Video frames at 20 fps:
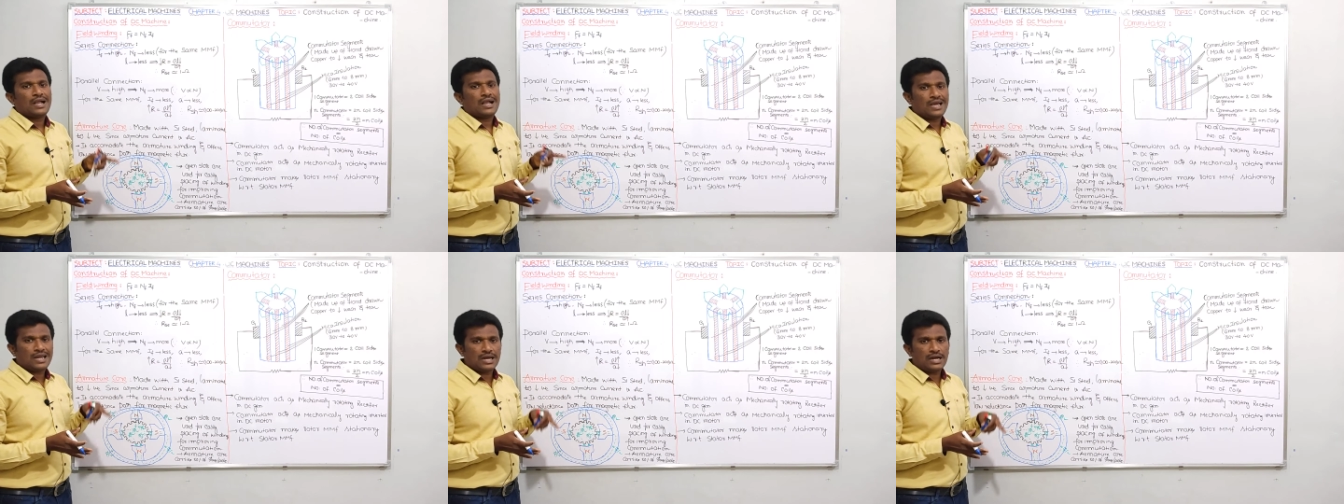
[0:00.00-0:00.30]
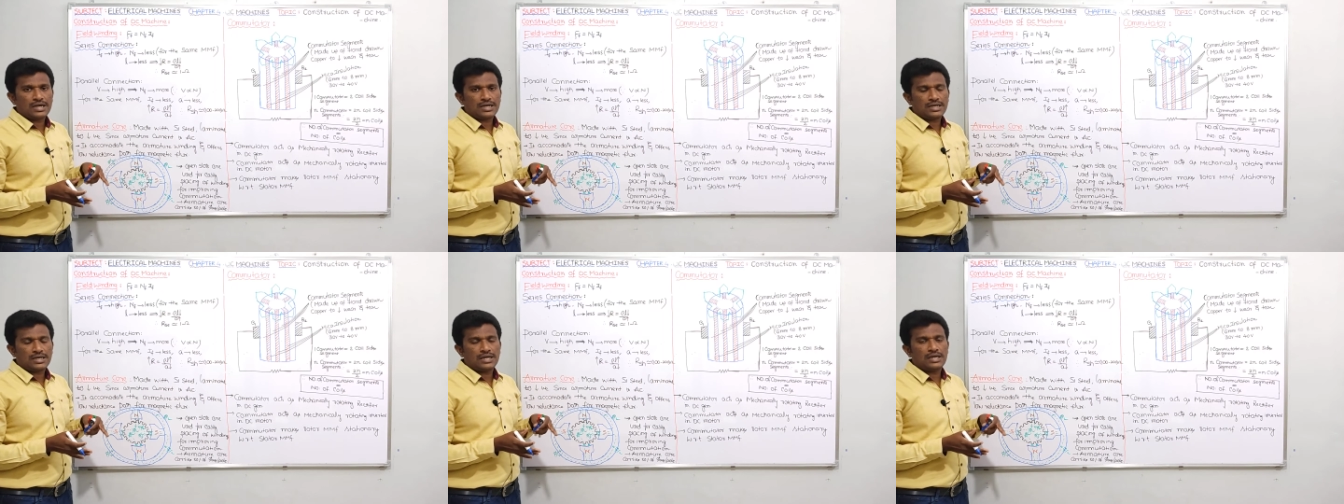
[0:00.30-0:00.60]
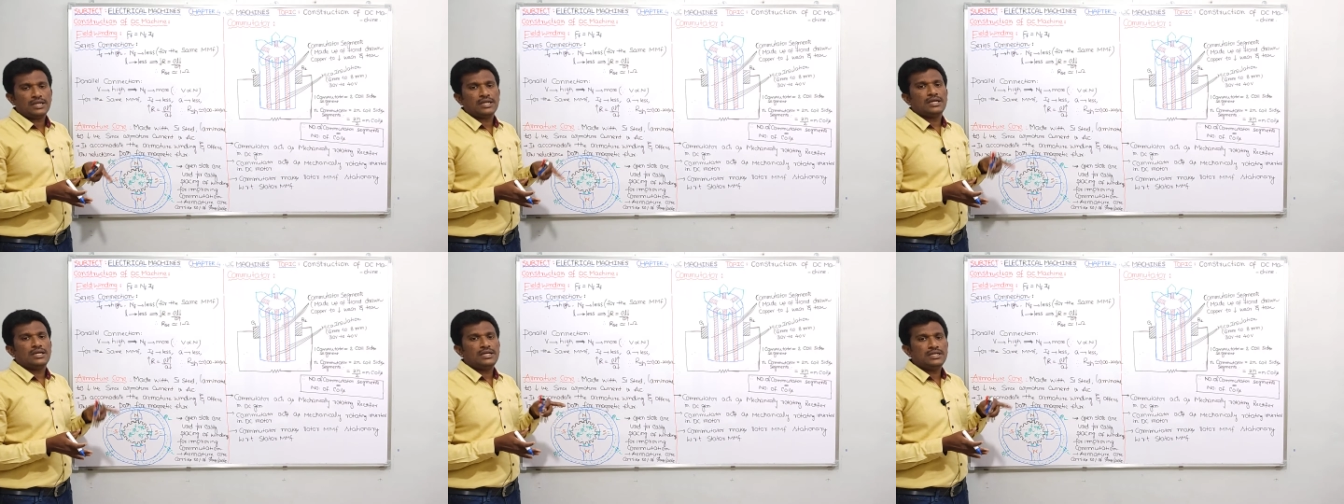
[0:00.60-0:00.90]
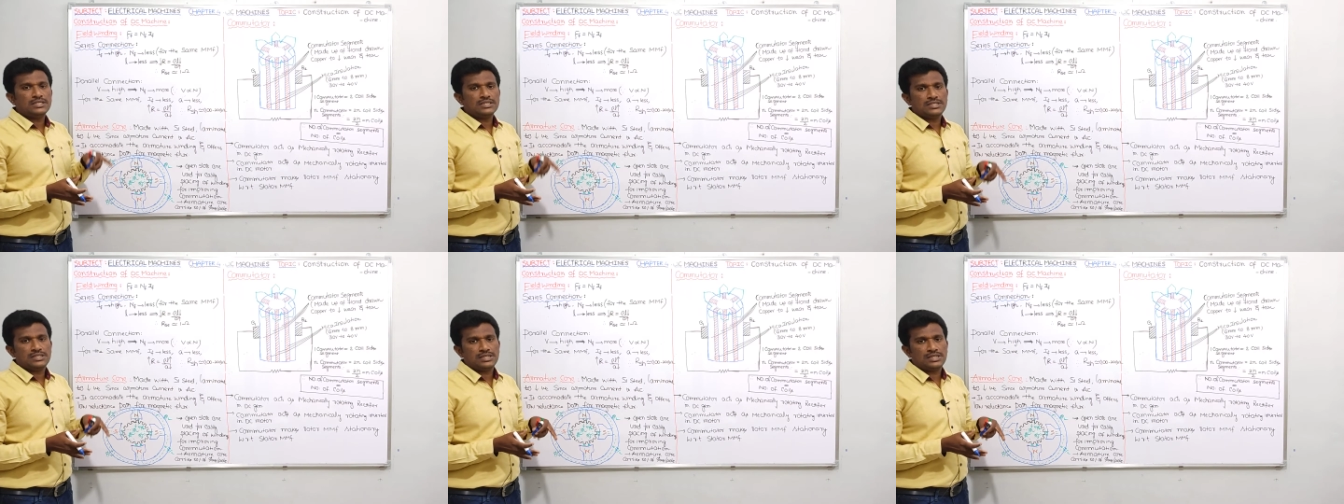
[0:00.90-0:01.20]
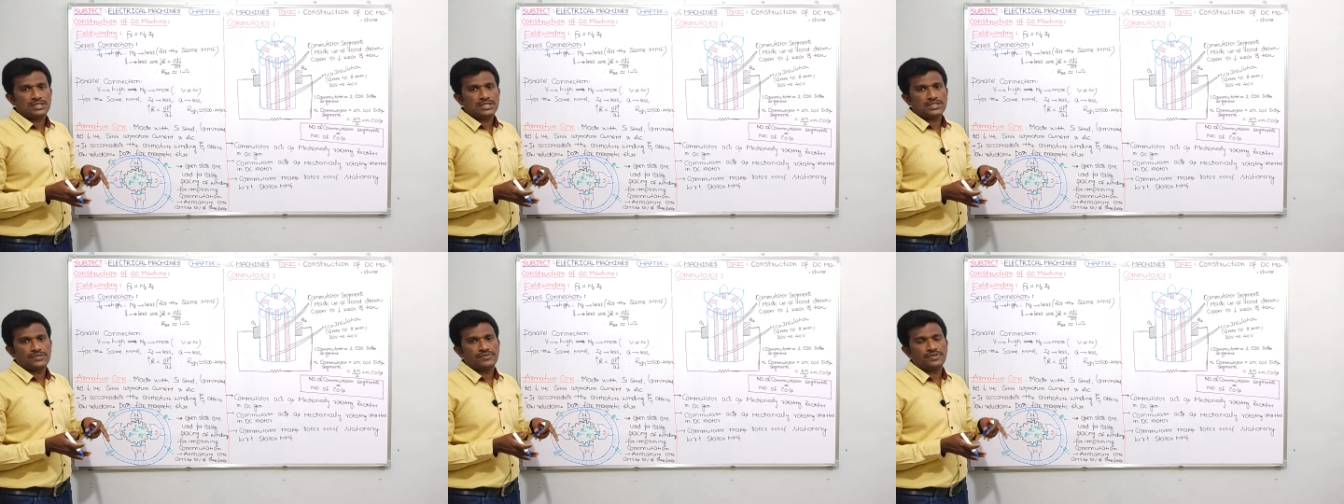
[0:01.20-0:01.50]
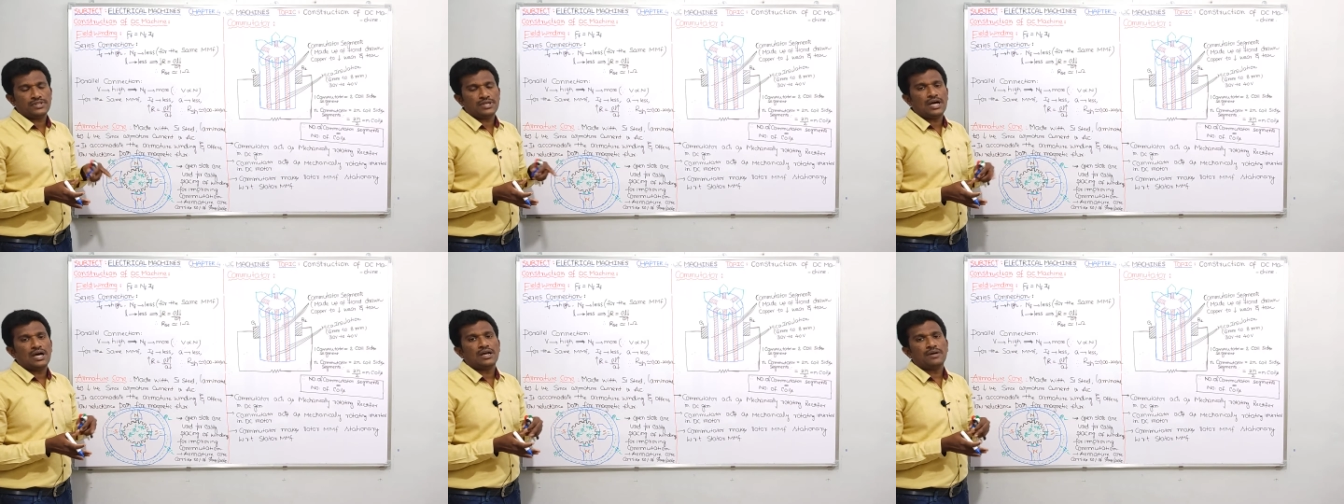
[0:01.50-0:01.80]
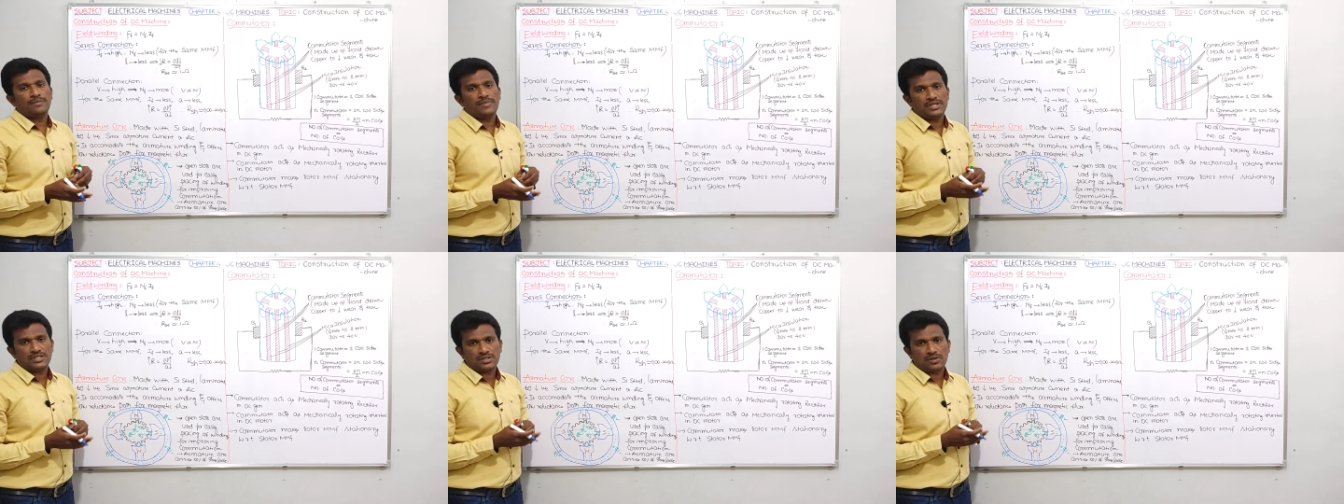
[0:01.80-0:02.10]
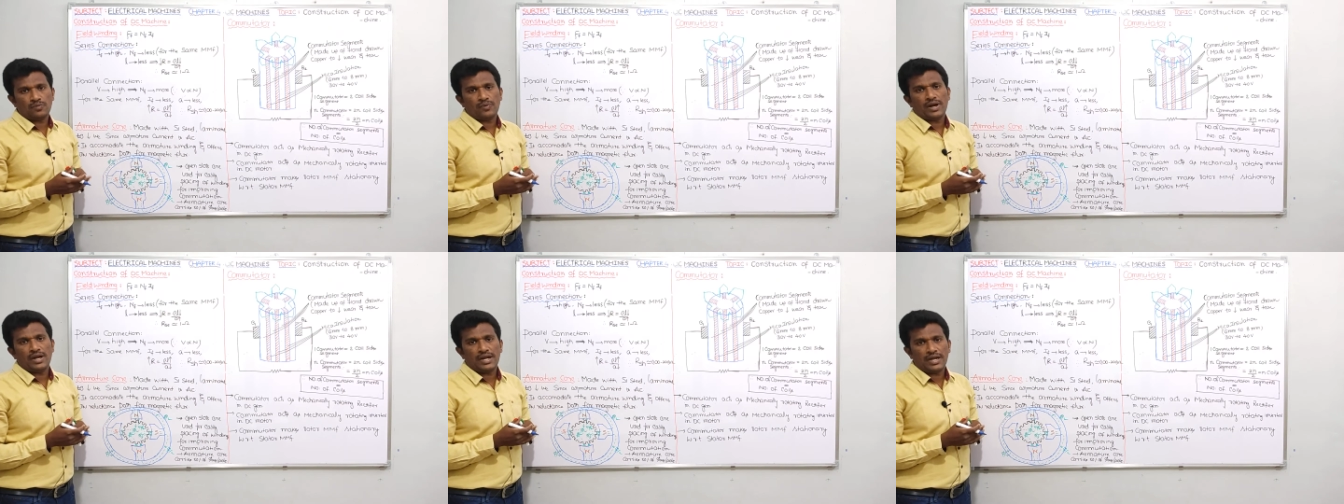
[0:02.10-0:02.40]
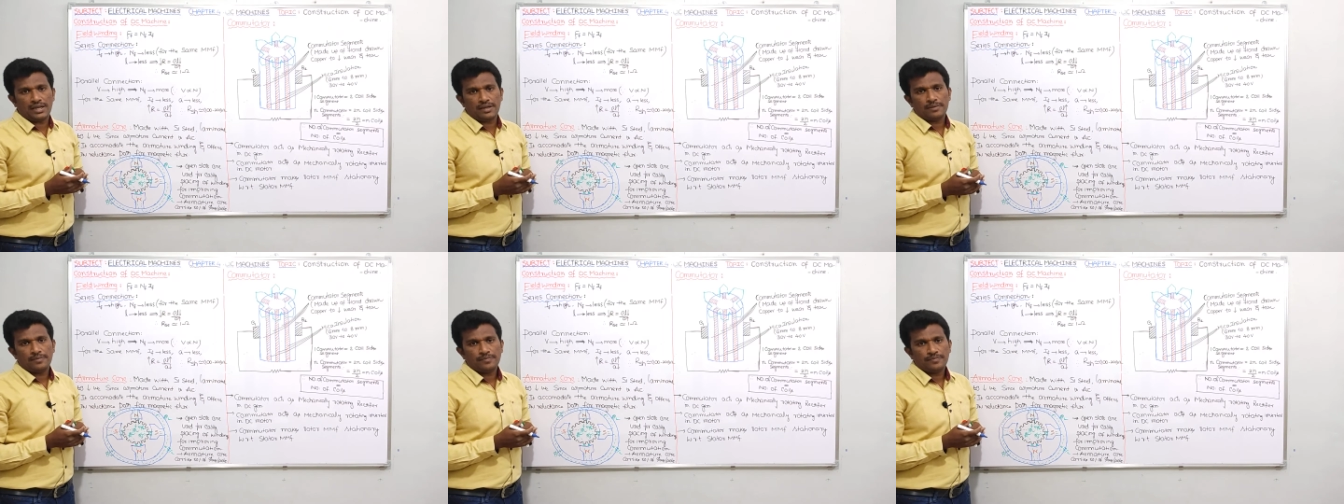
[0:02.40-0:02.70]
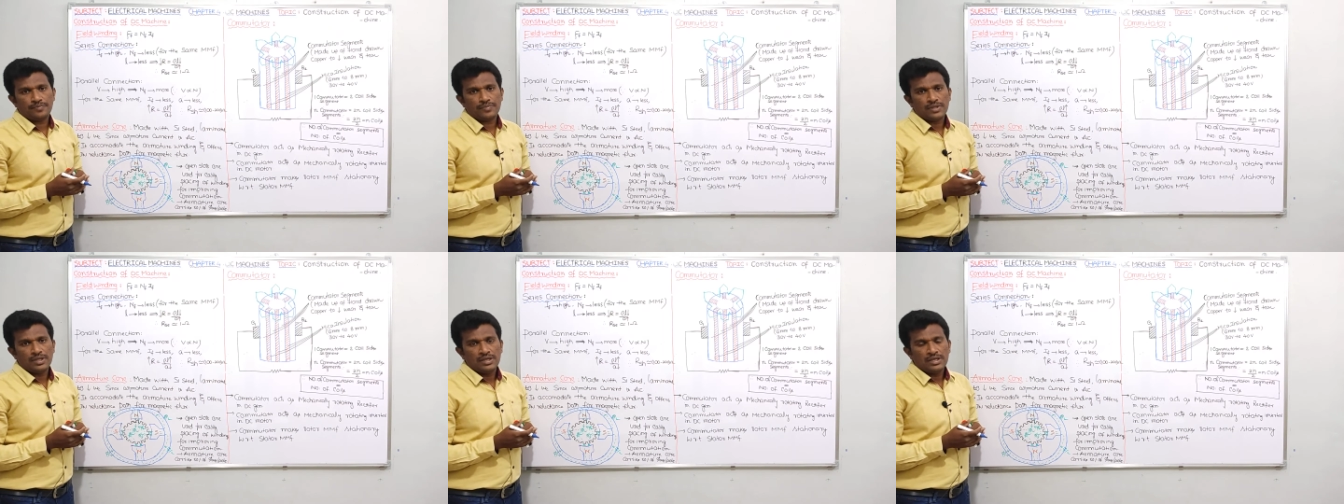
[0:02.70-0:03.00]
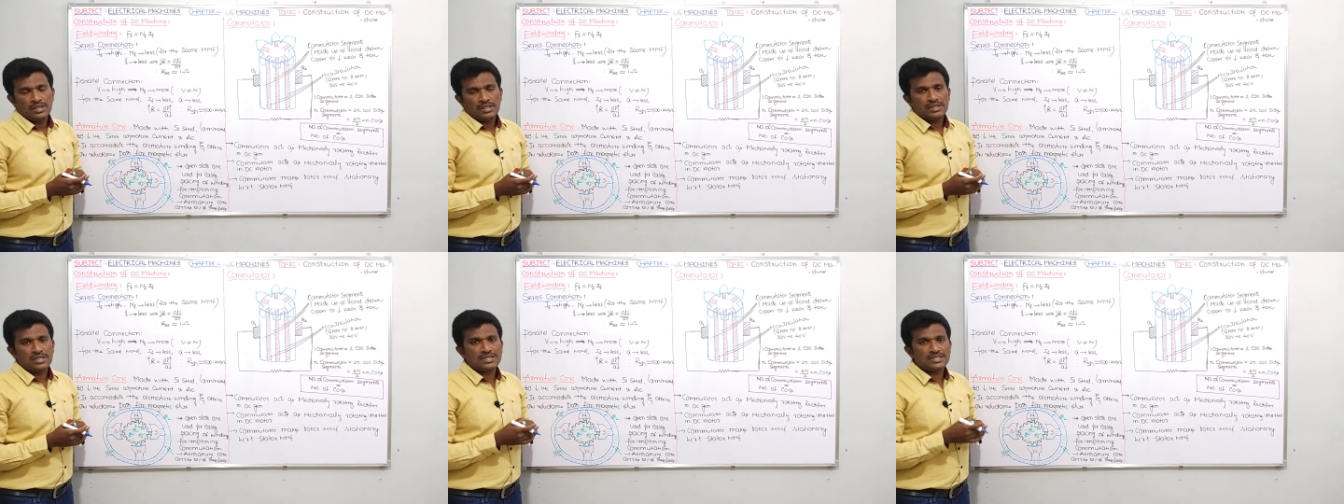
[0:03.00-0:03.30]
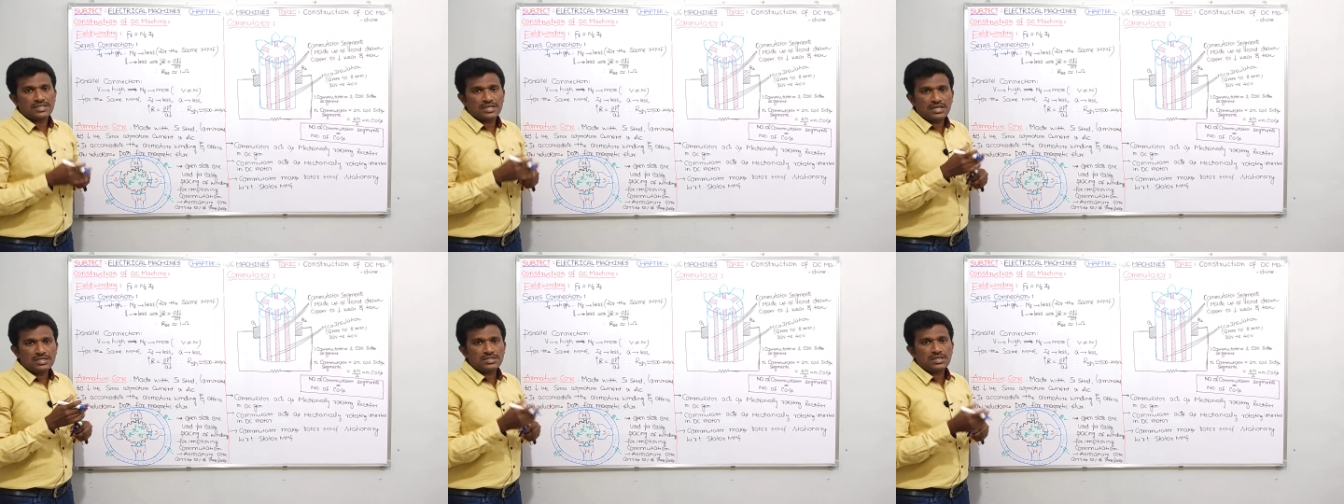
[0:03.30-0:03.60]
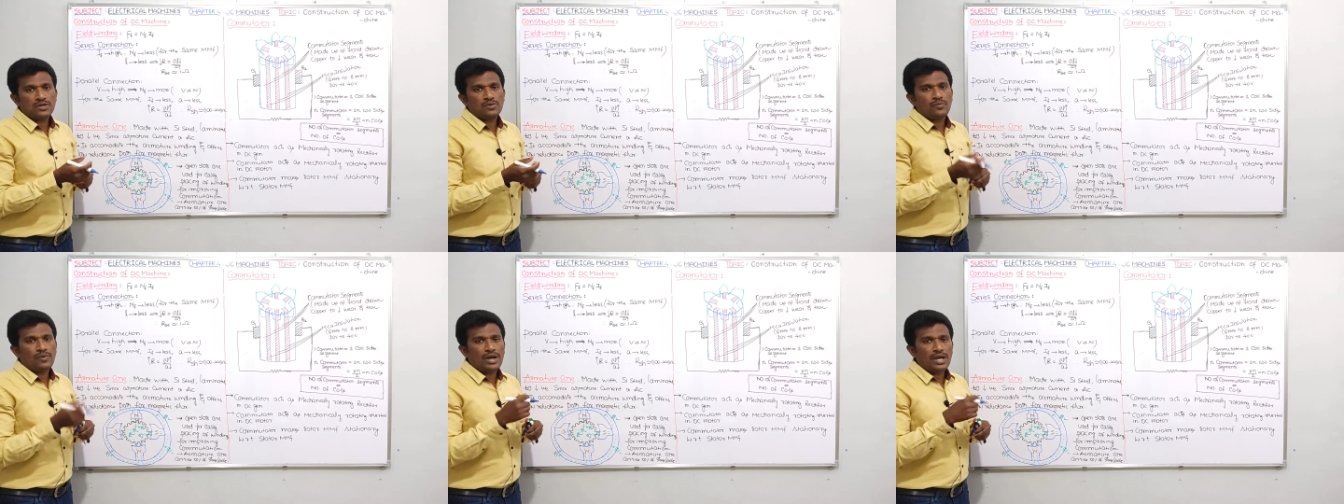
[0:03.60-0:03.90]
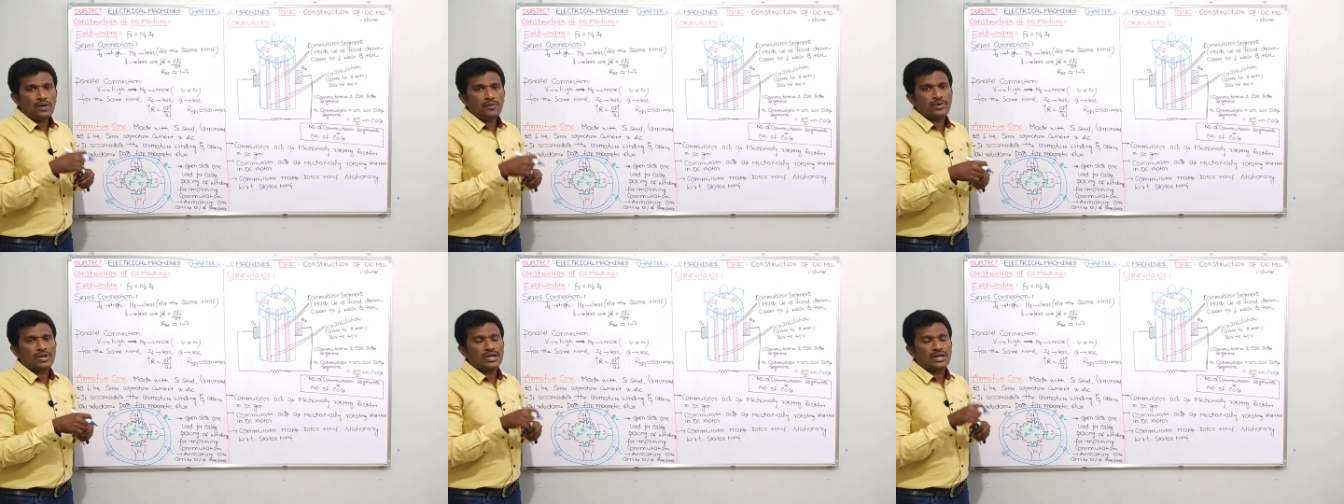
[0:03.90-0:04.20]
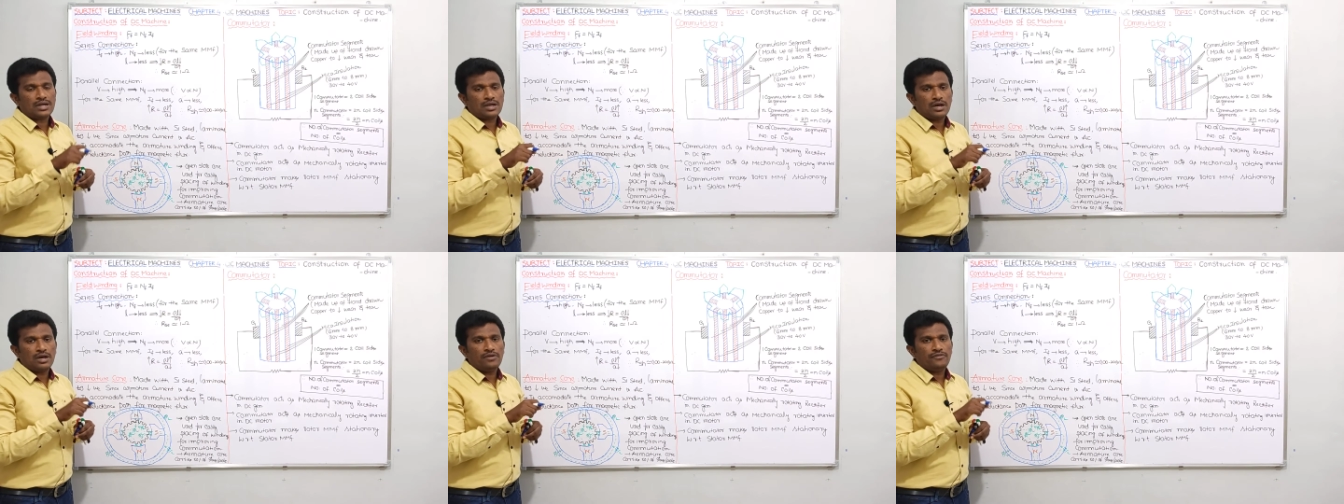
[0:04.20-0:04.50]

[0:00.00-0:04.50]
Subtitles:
connected in series with the armature winding. That's the reason why we can call